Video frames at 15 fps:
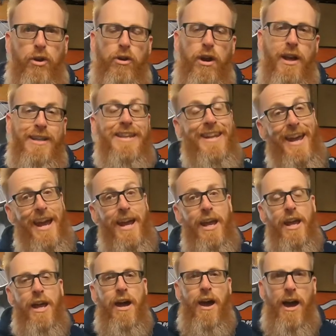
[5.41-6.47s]
Guy. Today,
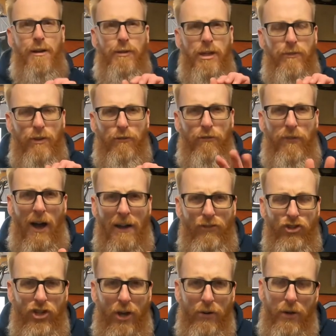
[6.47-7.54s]
I'm giving five
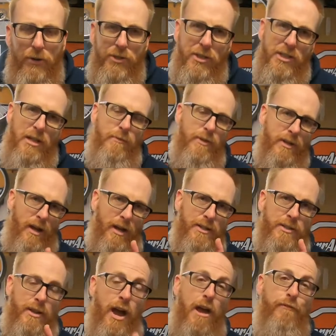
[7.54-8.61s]
shout outs to some of the guys
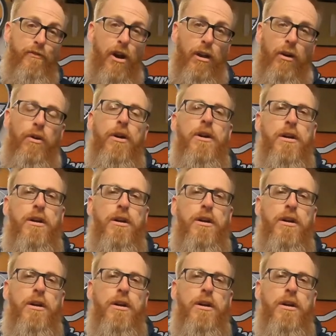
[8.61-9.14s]
that I follow